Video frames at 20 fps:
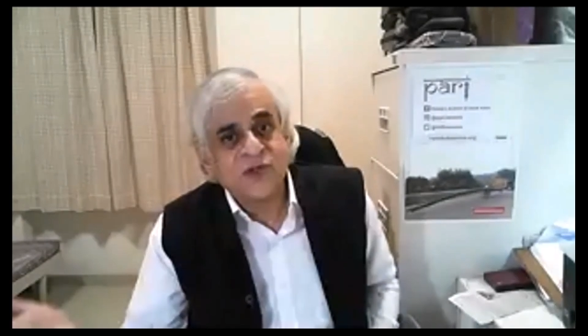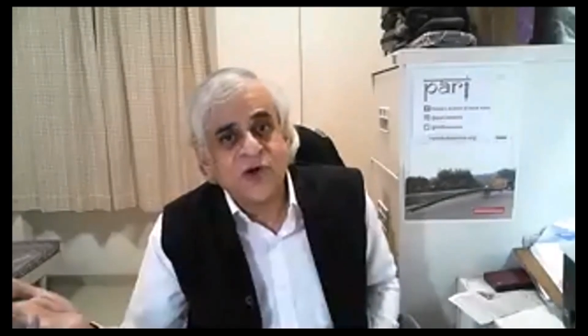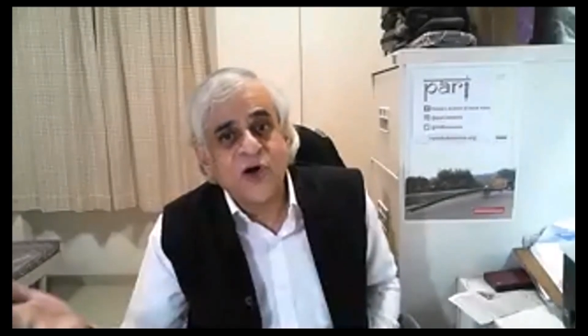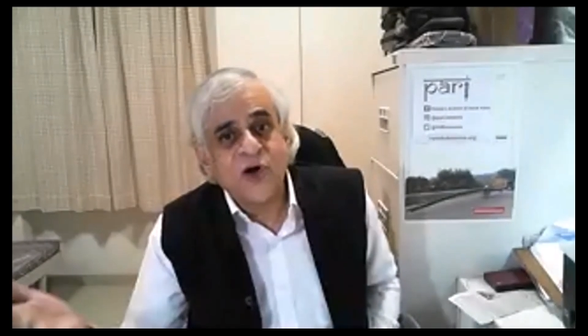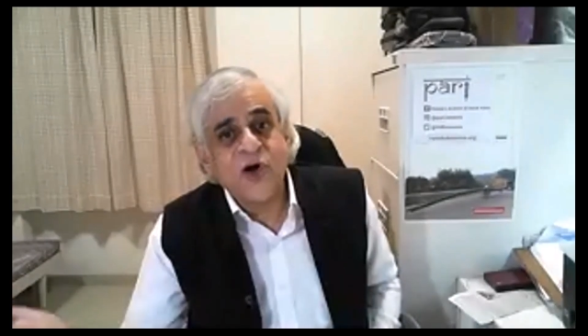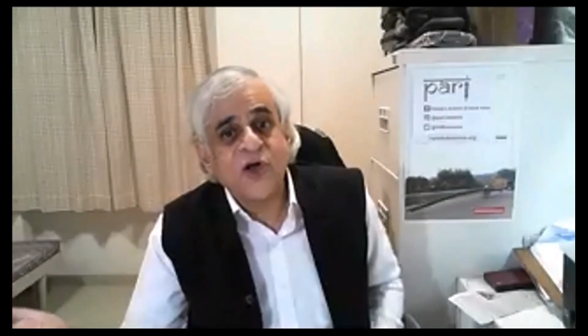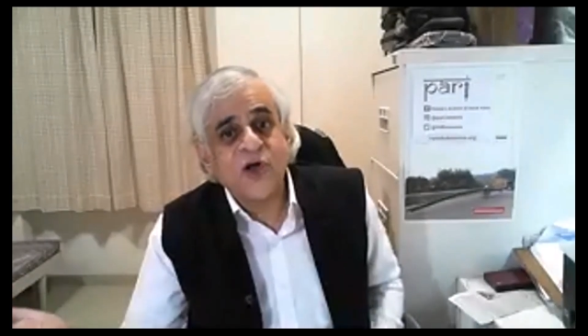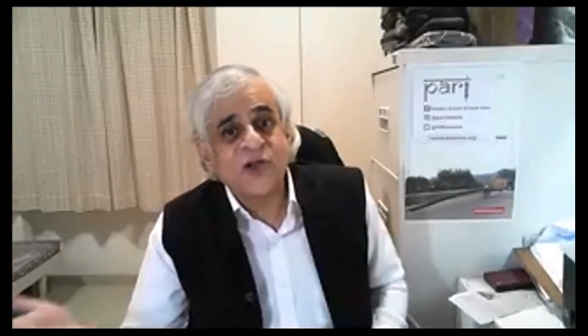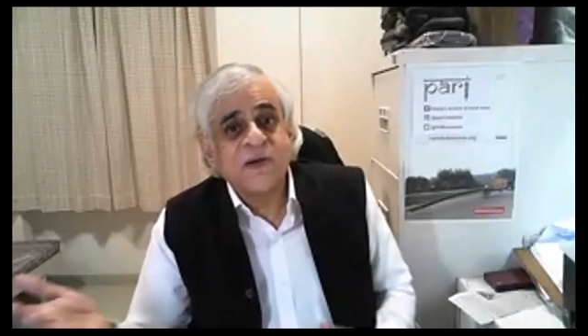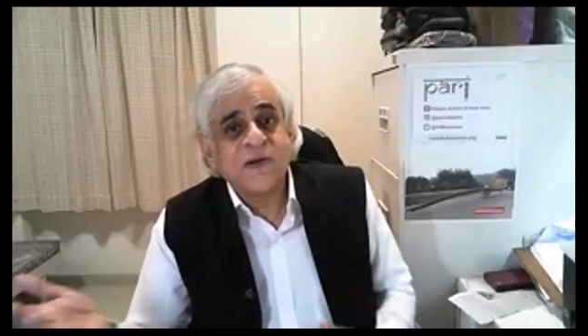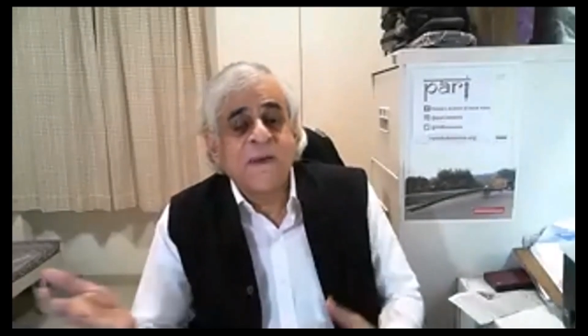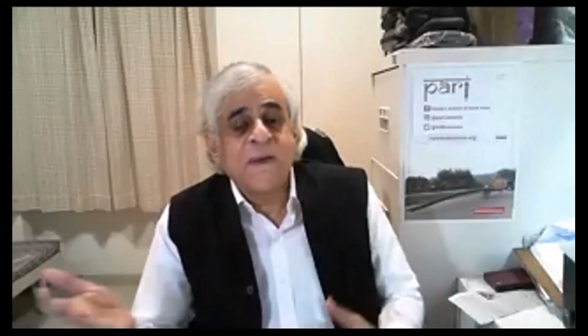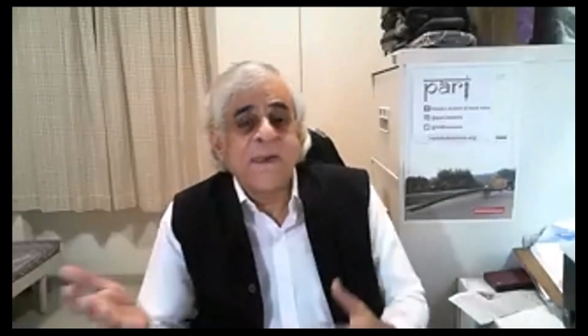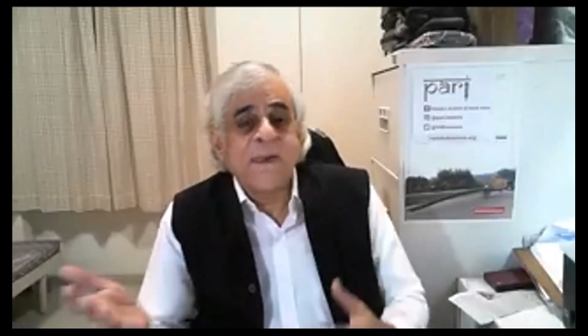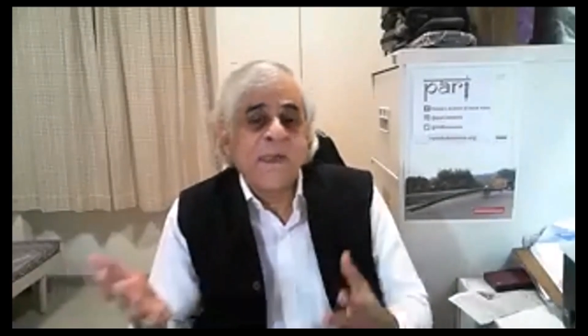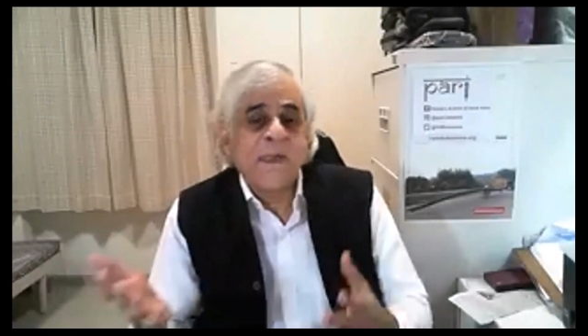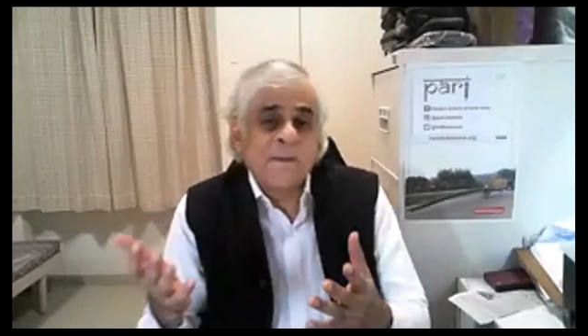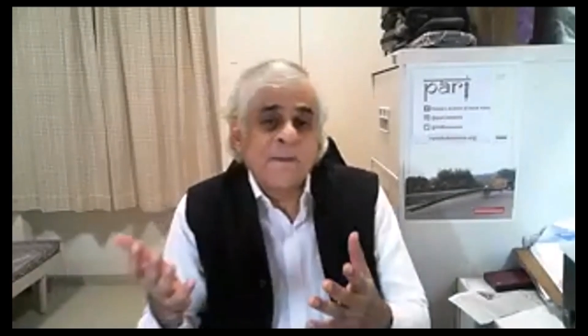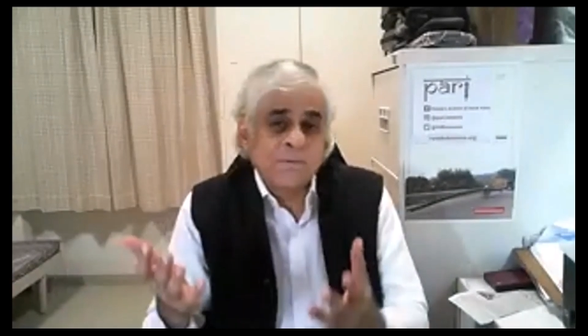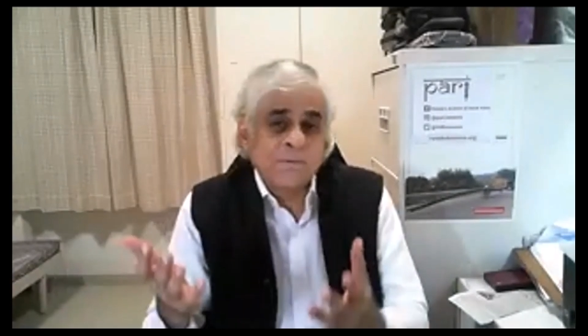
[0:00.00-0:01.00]

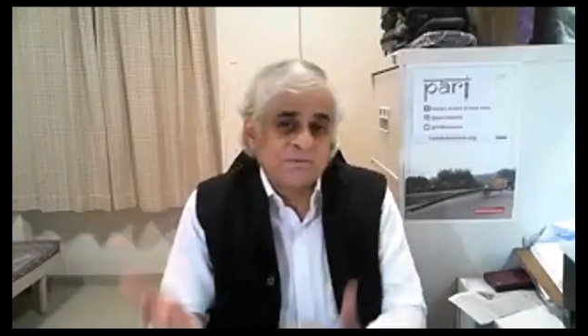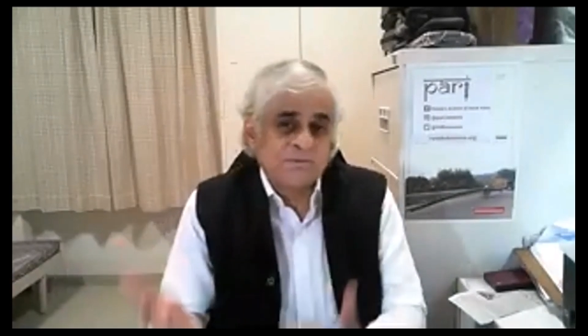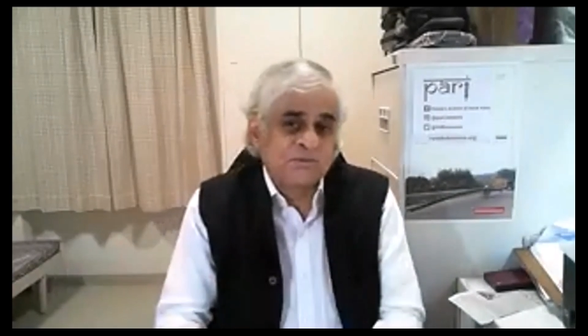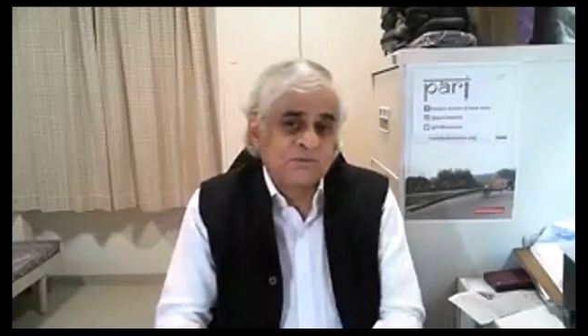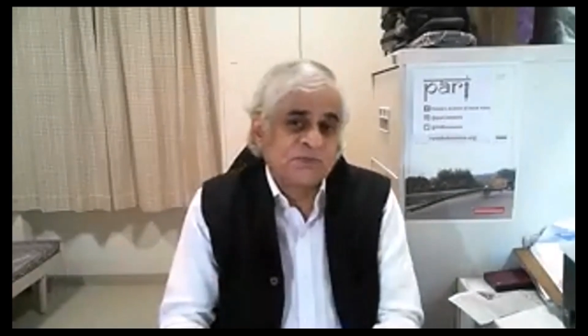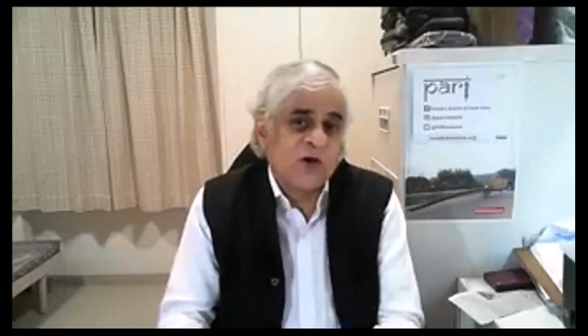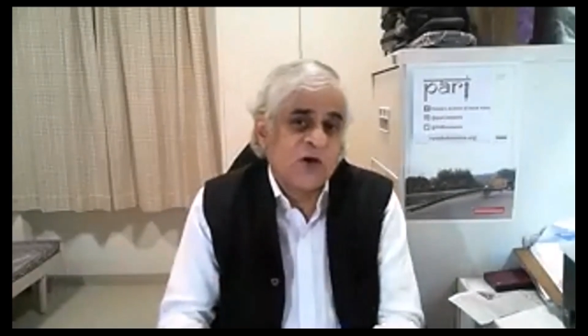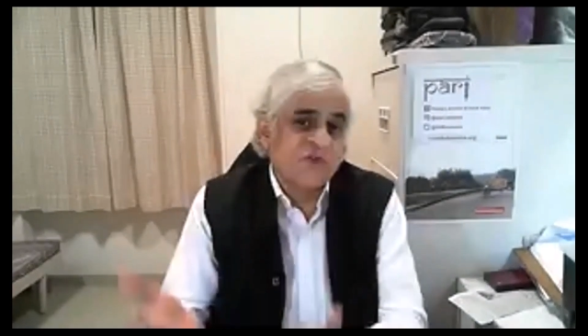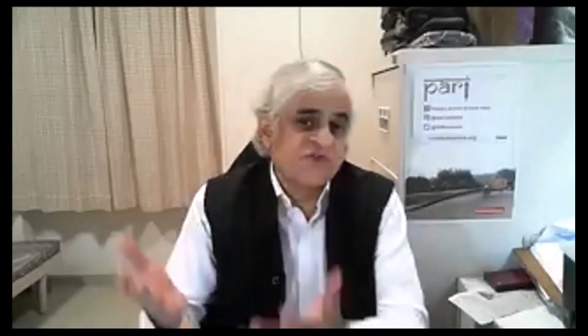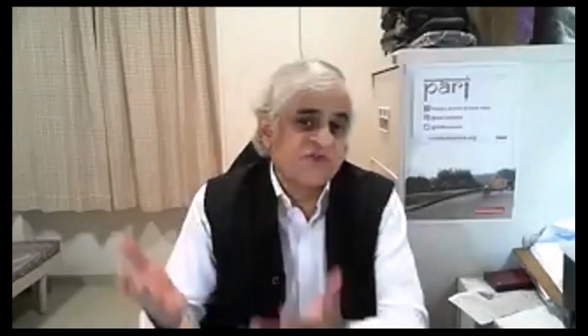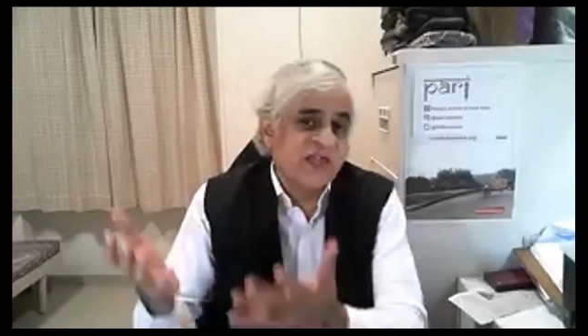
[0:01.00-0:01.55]
of